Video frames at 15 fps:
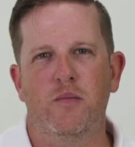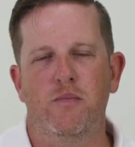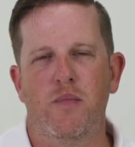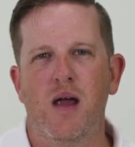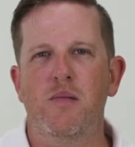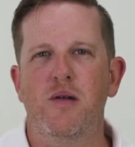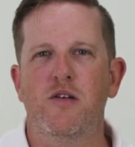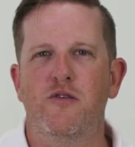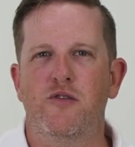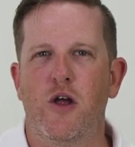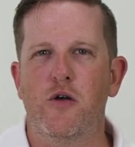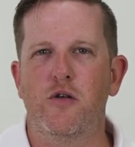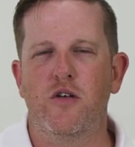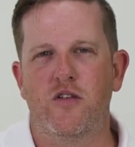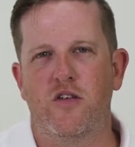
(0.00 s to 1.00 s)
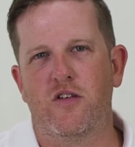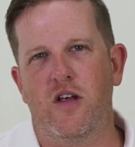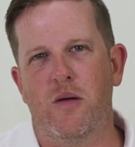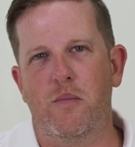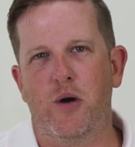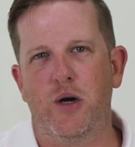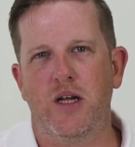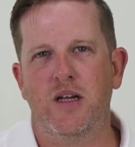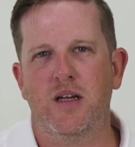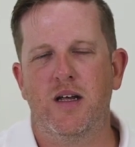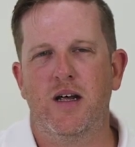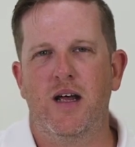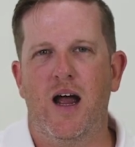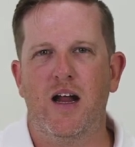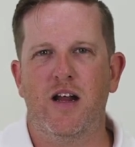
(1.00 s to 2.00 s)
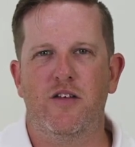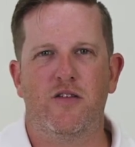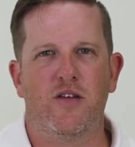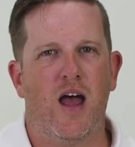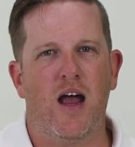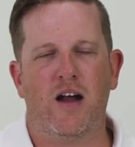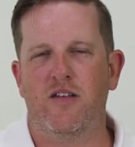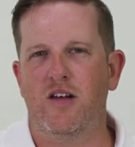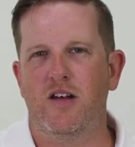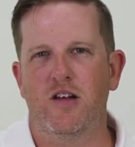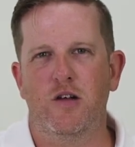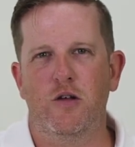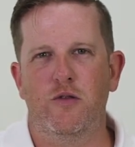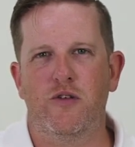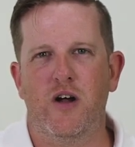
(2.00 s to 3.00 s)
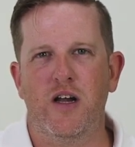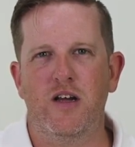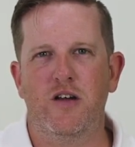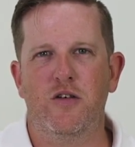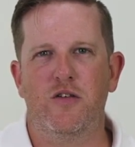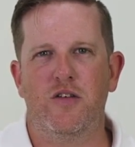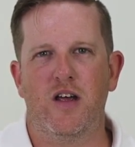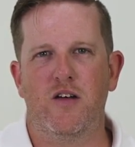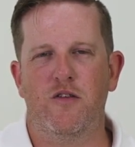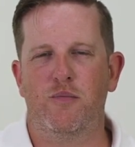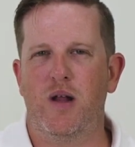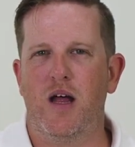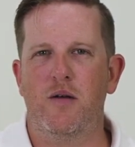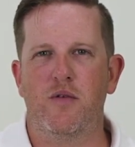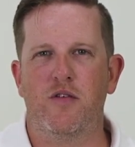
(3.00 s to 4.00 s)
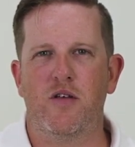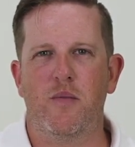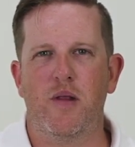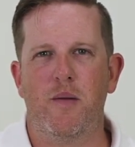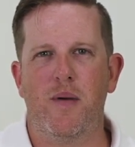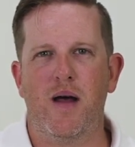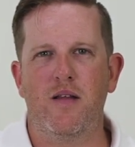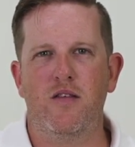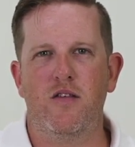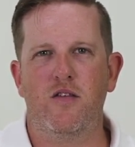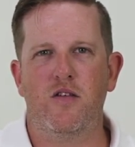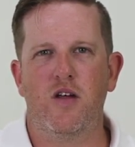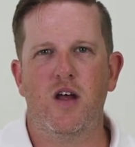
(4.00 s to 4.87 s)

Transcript: Maybe you've loaned it to somebody and it's acting a little funny because they have played with some of the buttons